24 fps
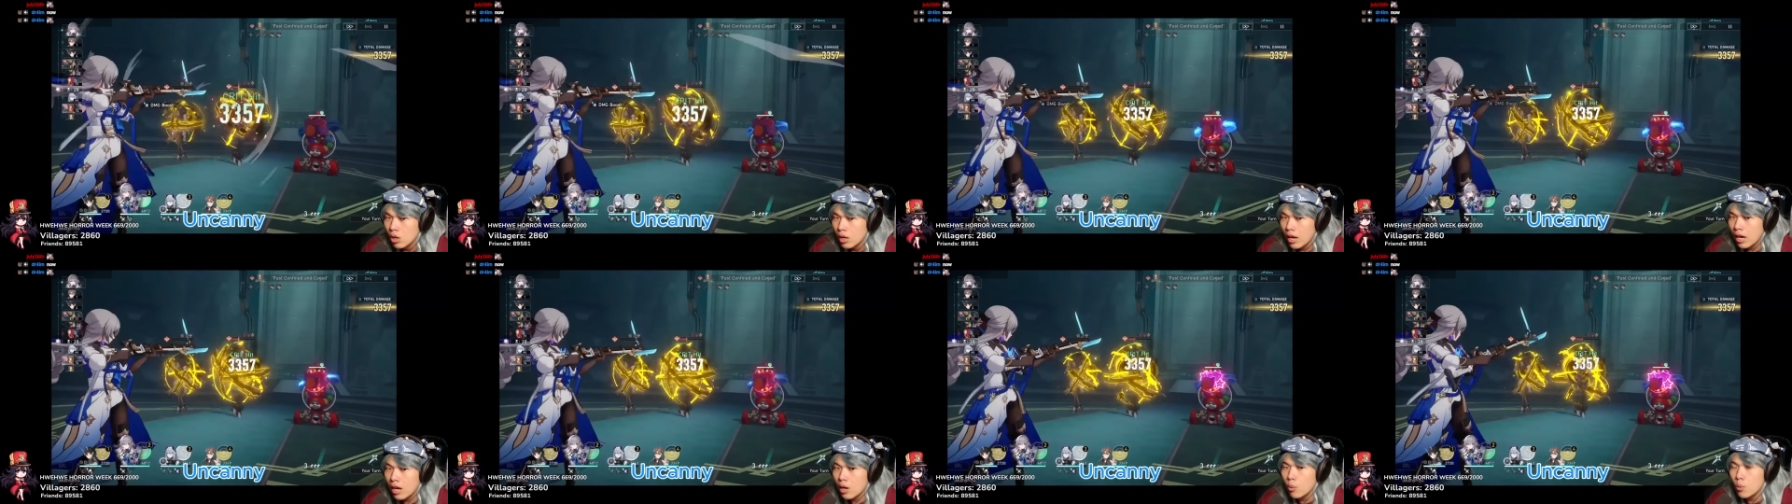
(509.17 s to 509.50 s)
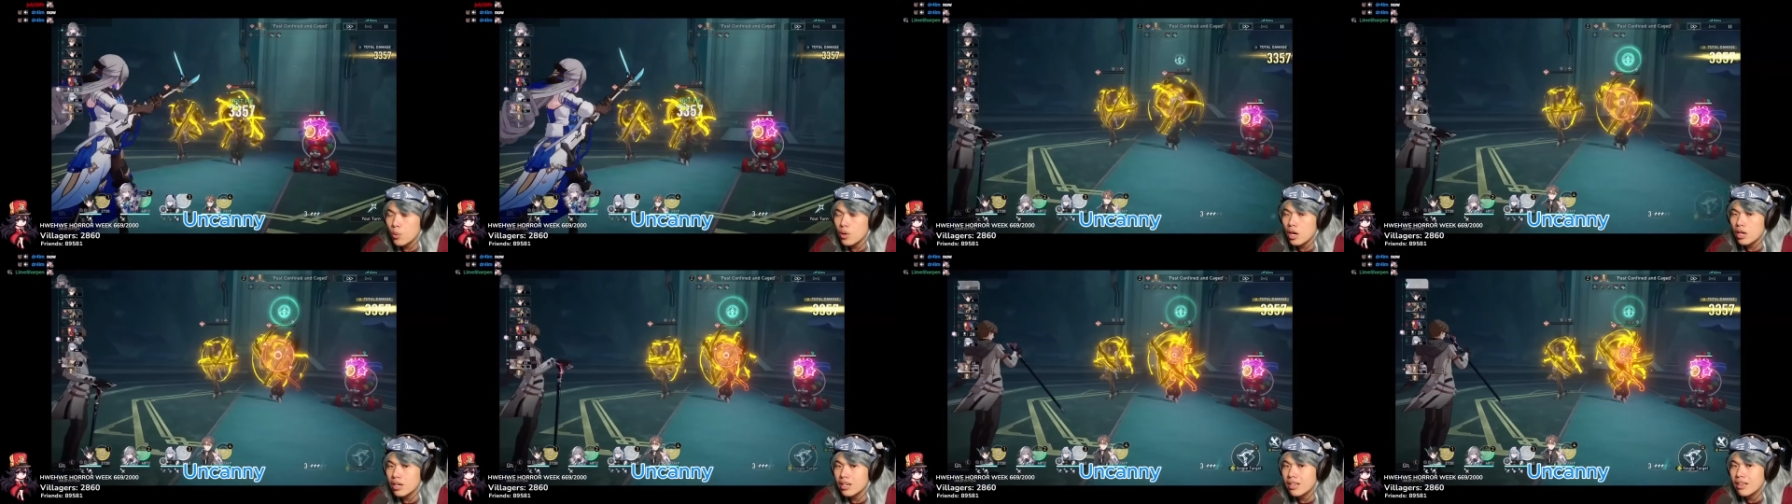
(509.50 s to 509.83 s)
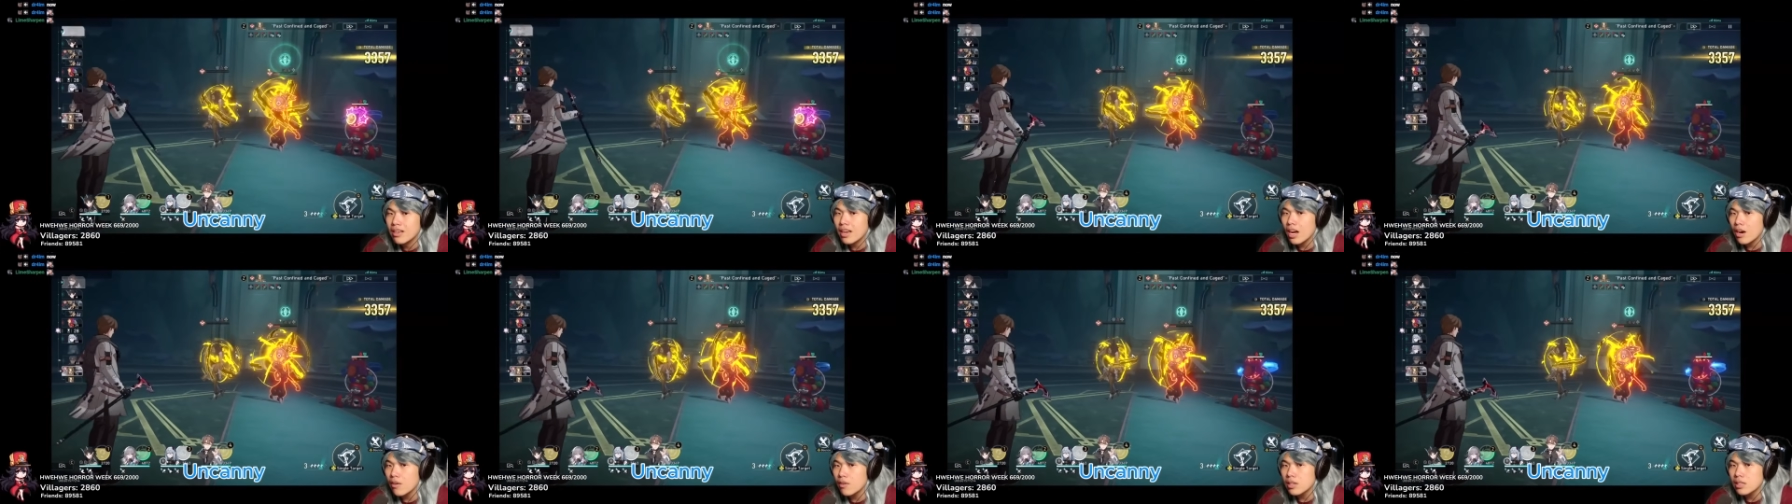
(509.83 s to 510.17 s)
And we are
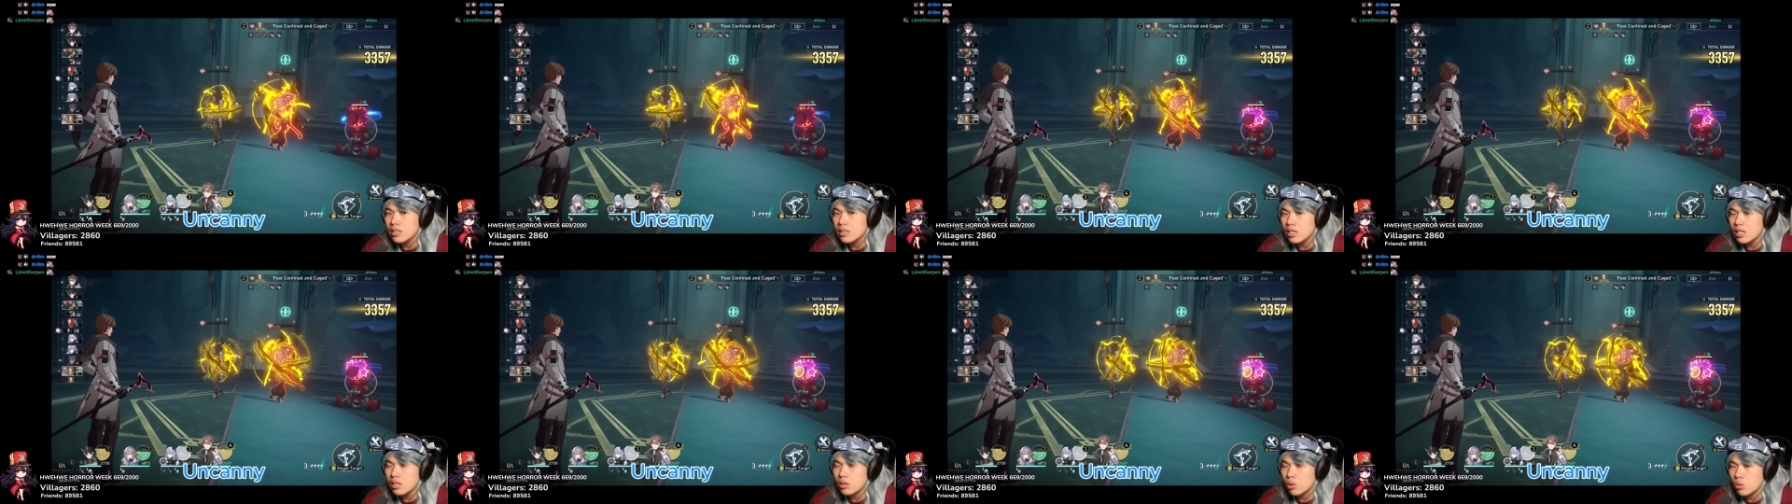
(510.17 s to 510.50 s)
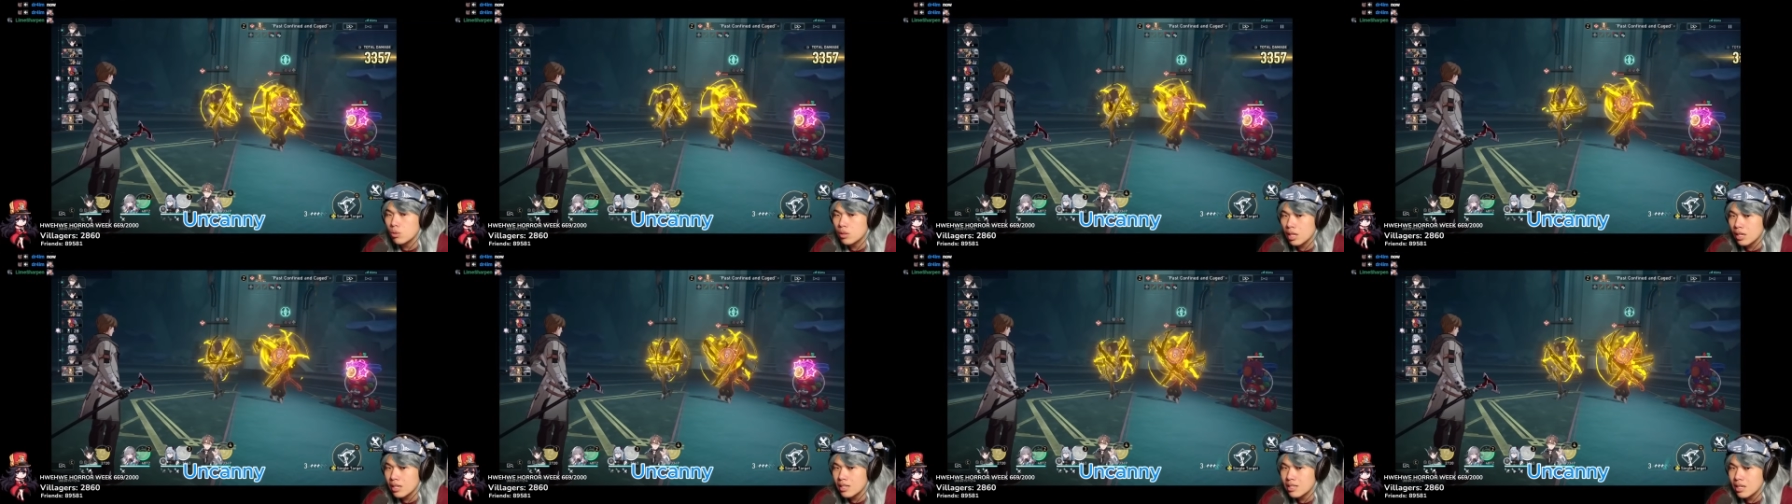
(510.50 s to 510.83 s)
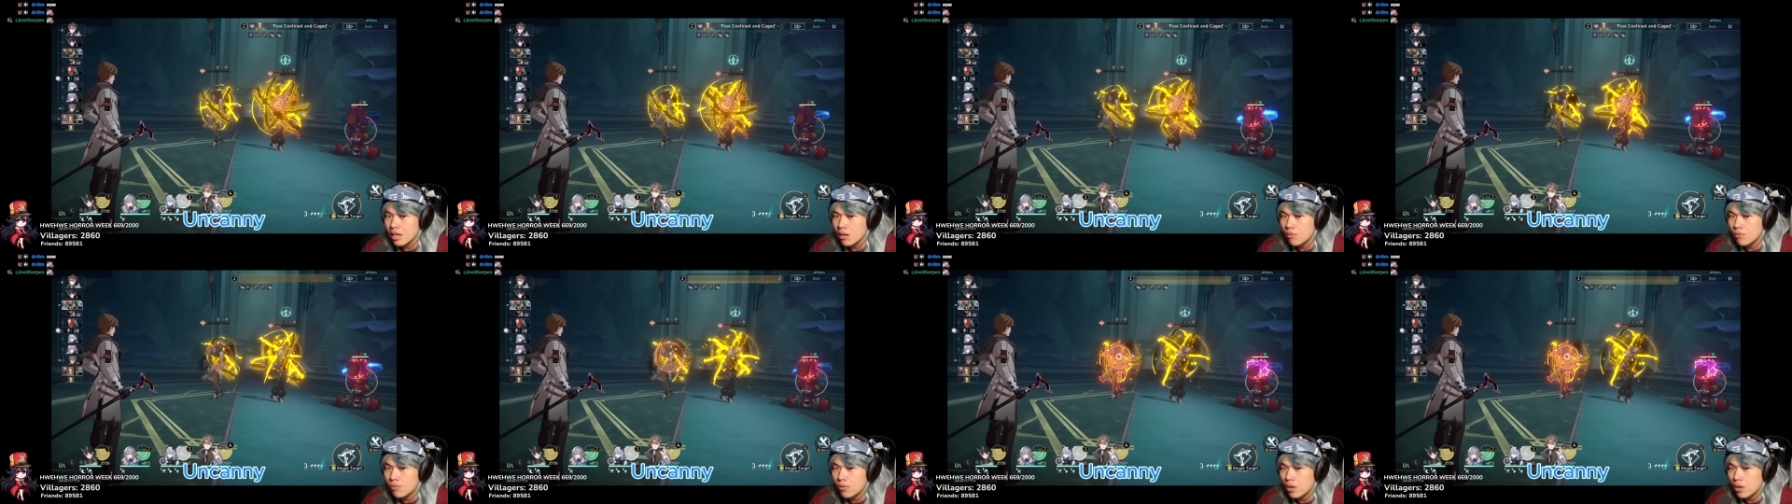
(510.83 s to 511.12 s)
guaranteed to take some